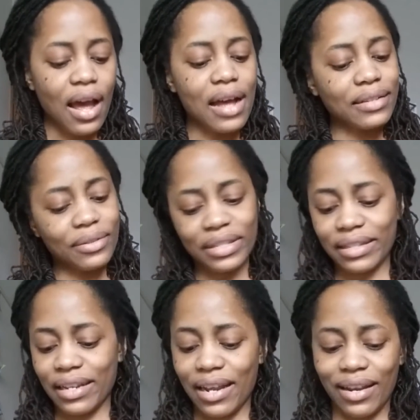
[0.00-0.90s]
As I was
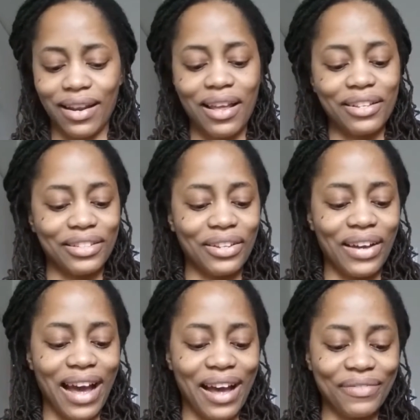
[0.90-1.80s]
saying, so
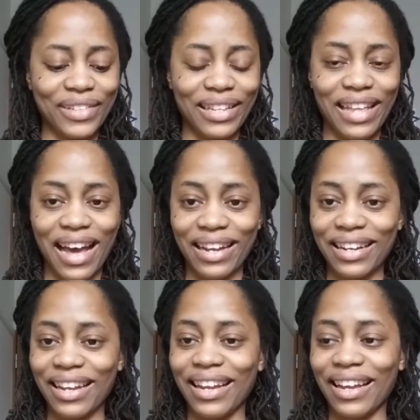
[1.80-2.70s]
after
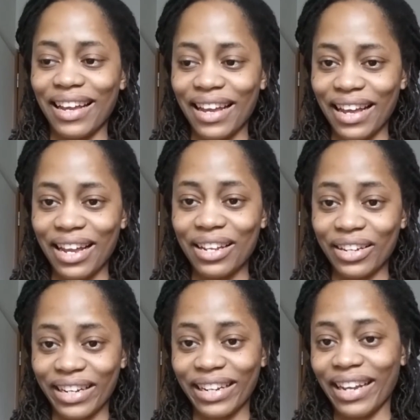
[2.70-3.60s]
that,
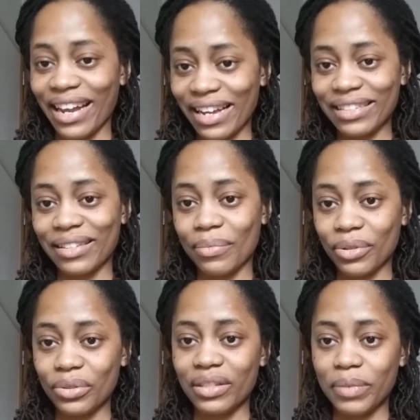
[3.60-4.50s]
luckily I had
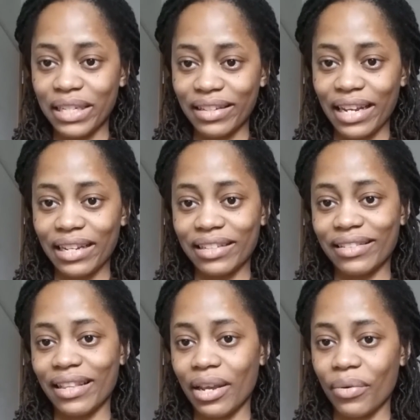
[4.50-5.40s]
someone who speaks
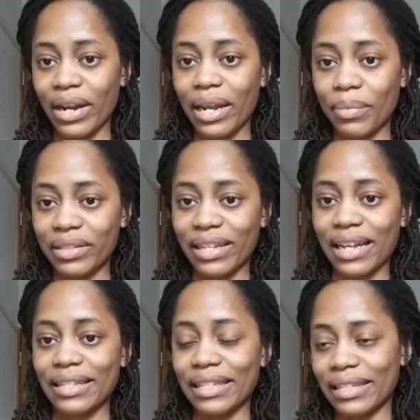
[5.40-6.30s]
English and they were able
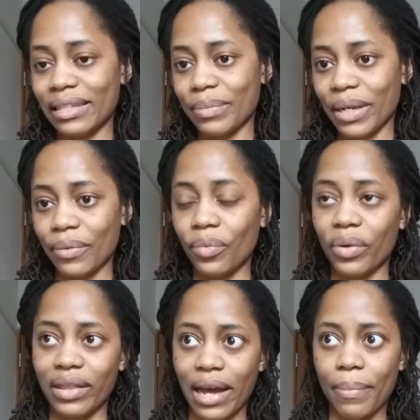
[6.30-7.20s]
to assist me
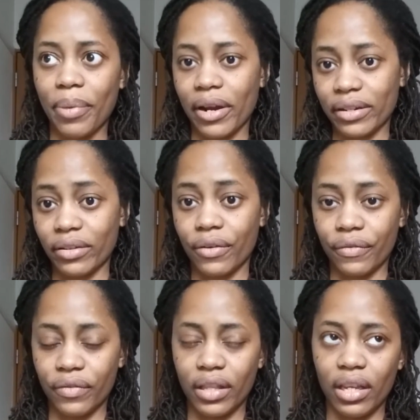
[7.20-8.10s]
with that part
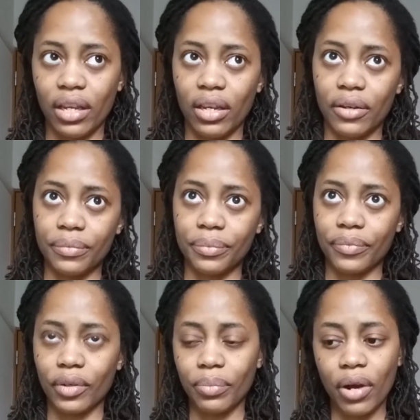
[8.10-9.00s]
of the
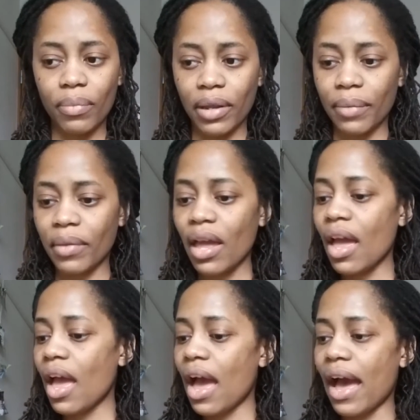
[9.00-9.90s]
problem,
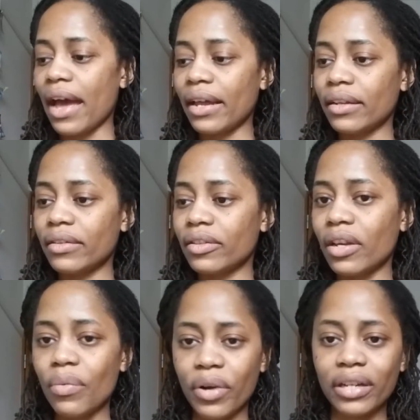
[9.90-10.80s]
and so
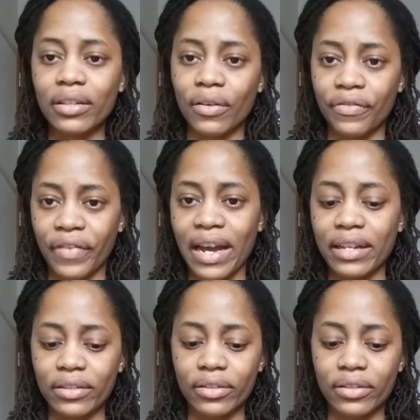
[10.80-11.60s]
it worked out fine.